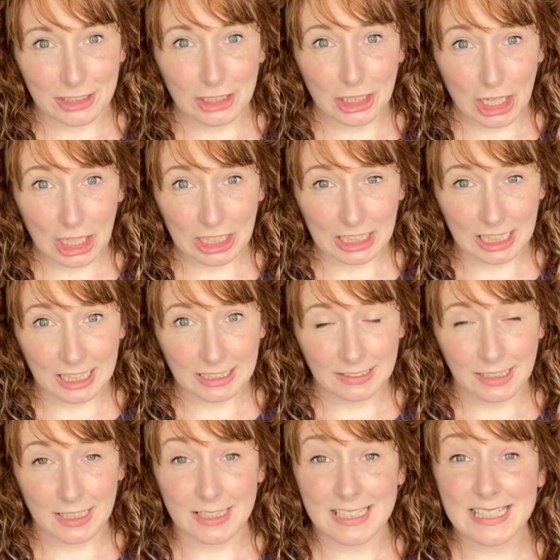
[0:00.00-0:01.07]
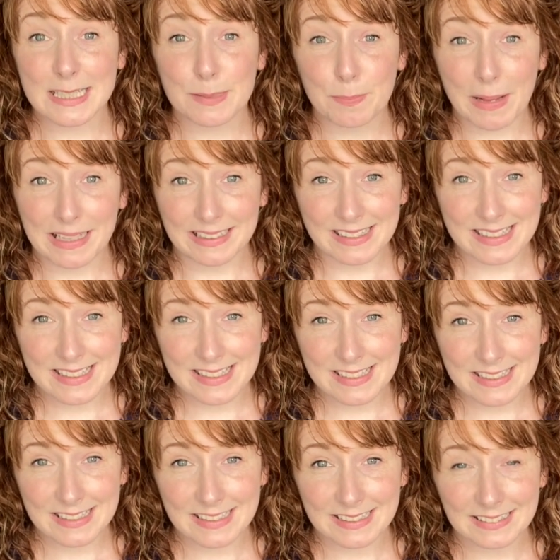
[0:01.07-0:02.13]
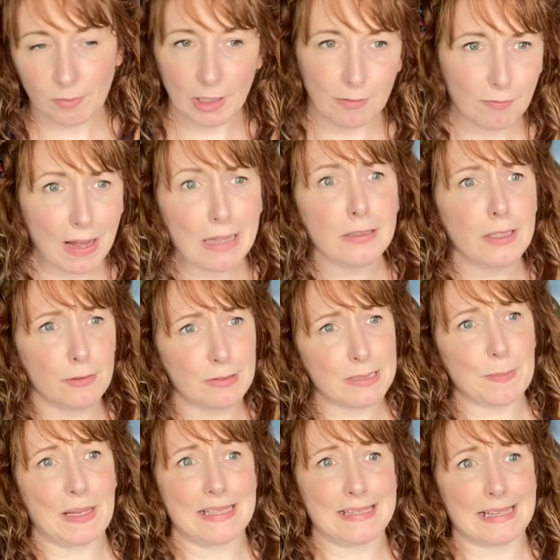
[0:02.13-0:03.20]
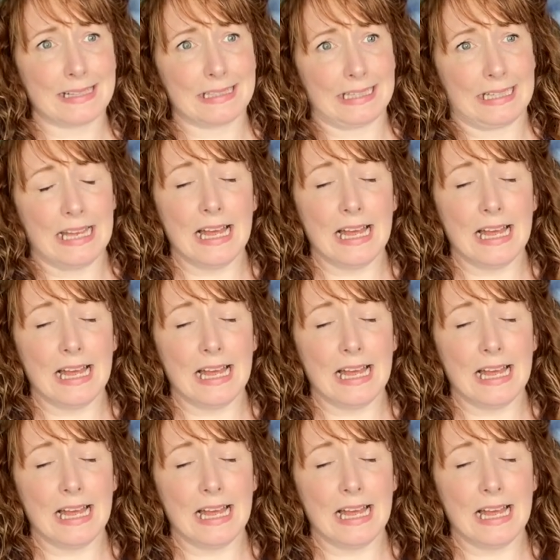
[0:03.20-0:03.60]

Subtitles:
colour and space. Value is basically